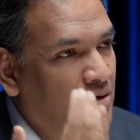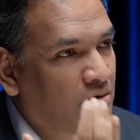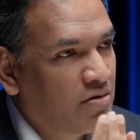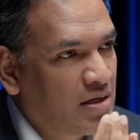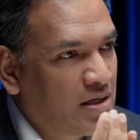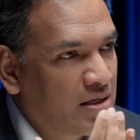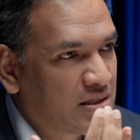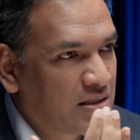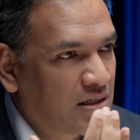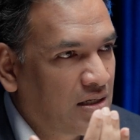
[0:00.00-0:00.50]
a
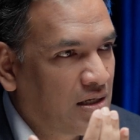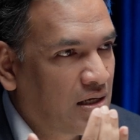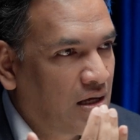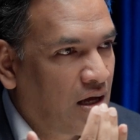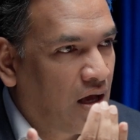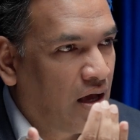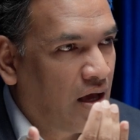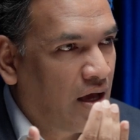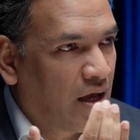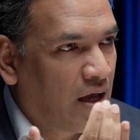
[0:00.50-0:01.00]
real estate
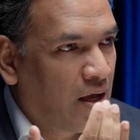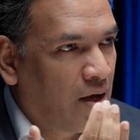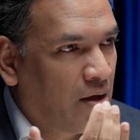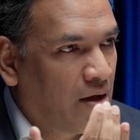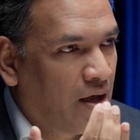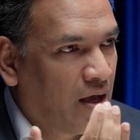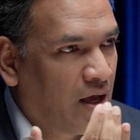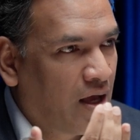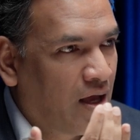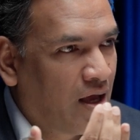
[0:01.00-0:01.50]

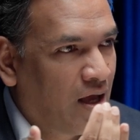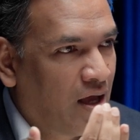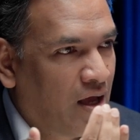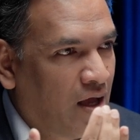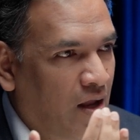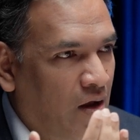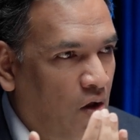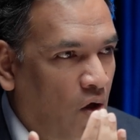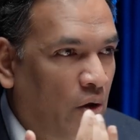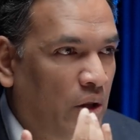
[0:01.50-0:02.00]
guy,
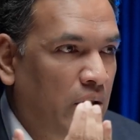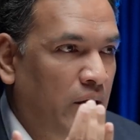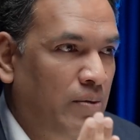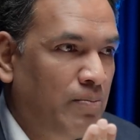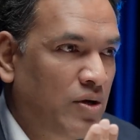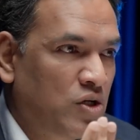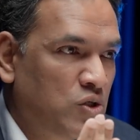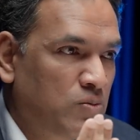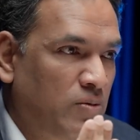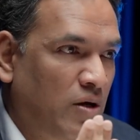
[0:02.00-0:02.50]
not knowing
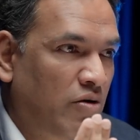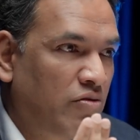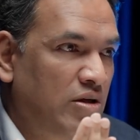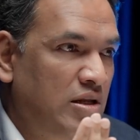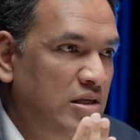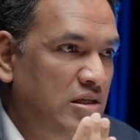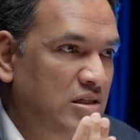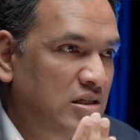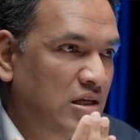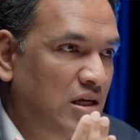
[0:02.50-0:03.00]
much about
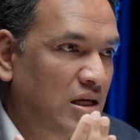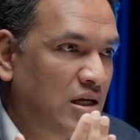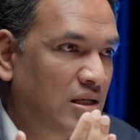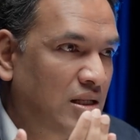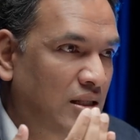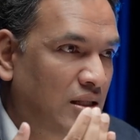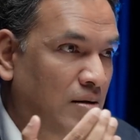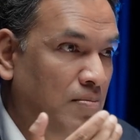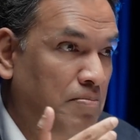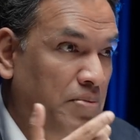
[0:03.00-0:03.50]
real estate,
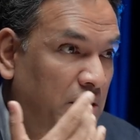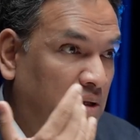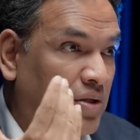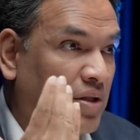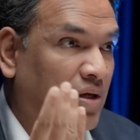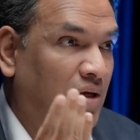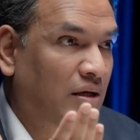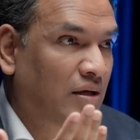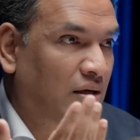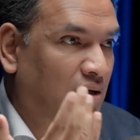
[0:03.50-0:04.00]
and then
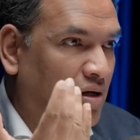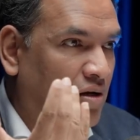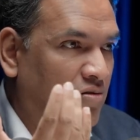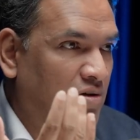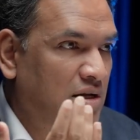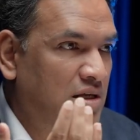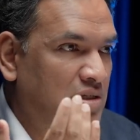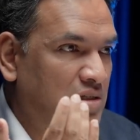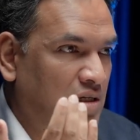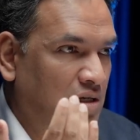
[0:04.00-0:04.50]
building a
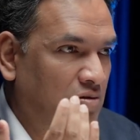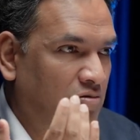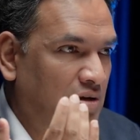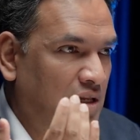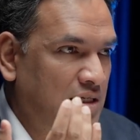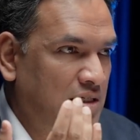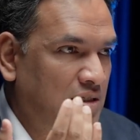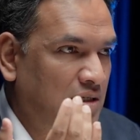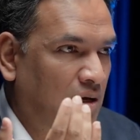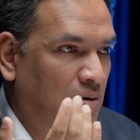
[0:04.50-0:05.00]
real estate
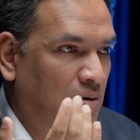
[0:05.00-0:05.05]
related